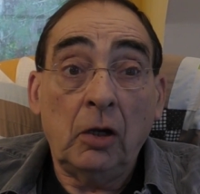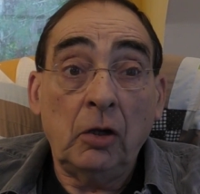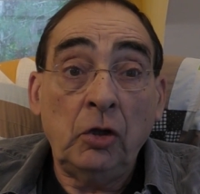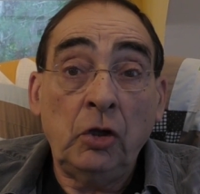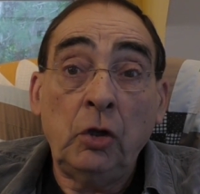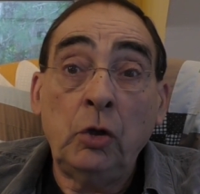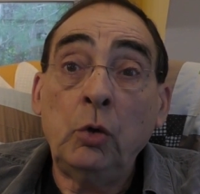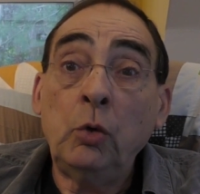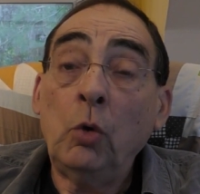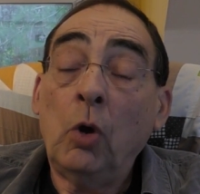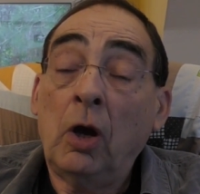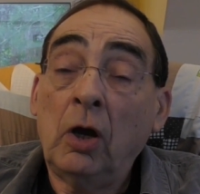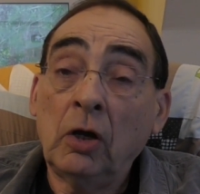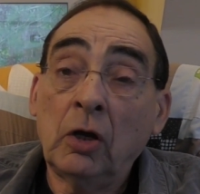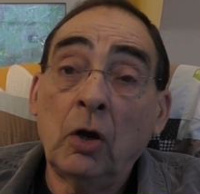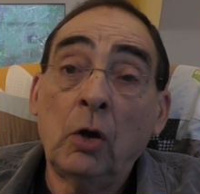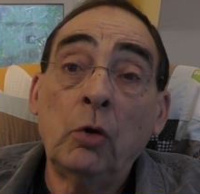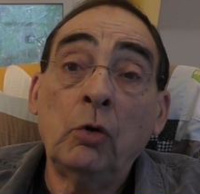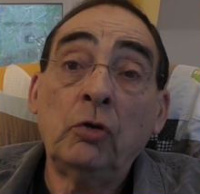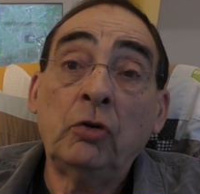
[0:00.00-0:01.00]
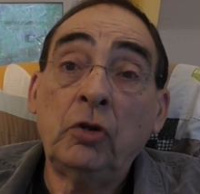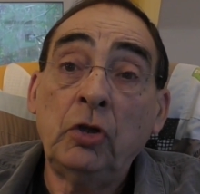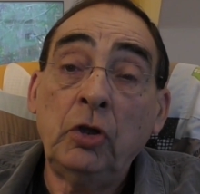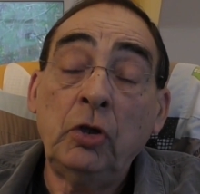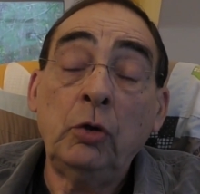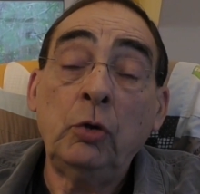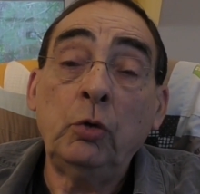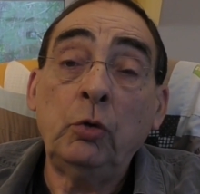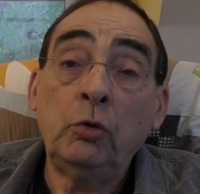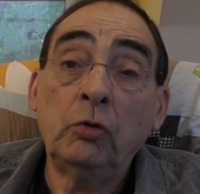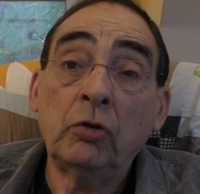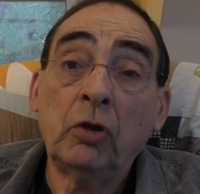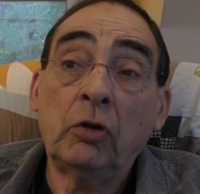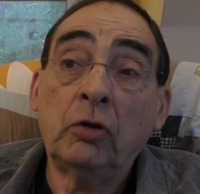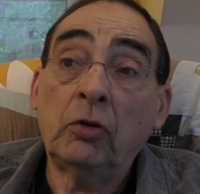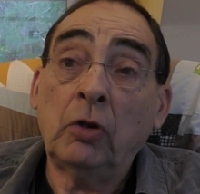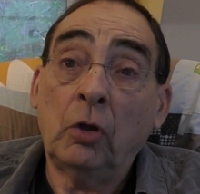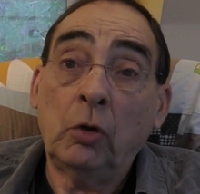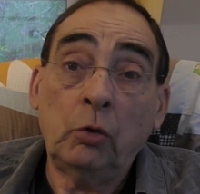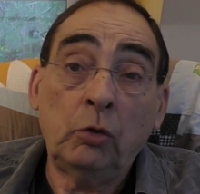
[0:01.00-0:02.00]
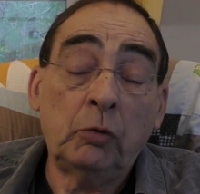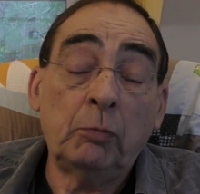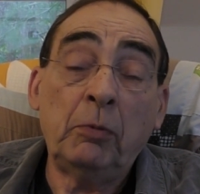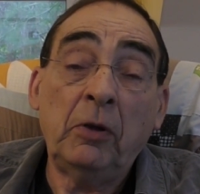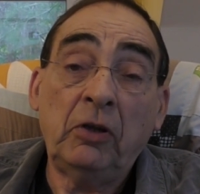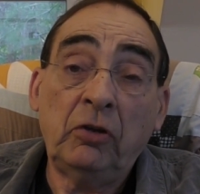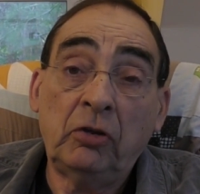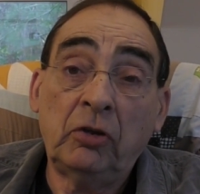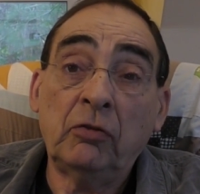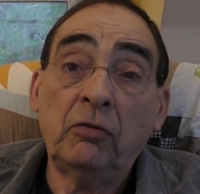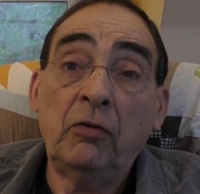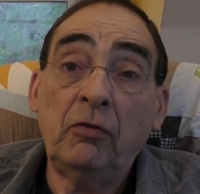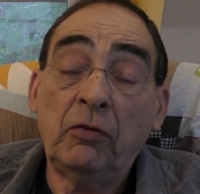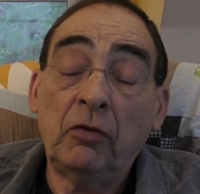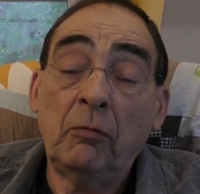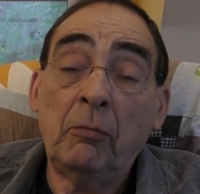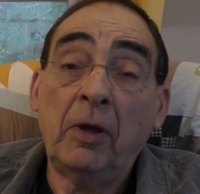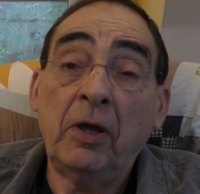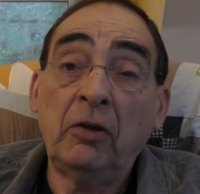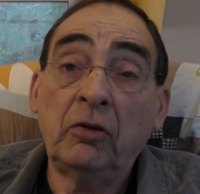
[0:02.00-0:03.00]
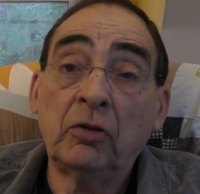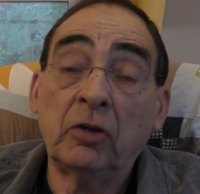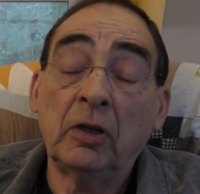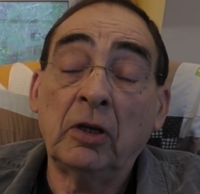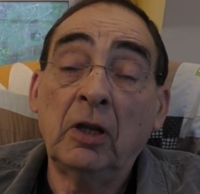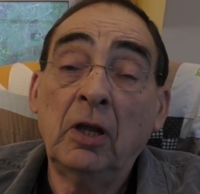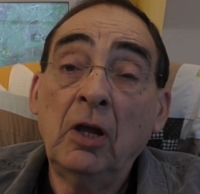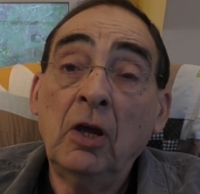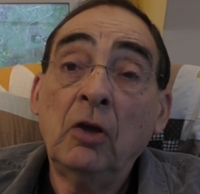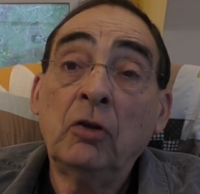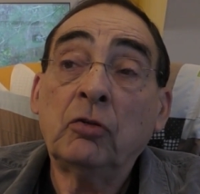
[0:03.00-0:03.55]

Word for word: you are going to use those pieces of information.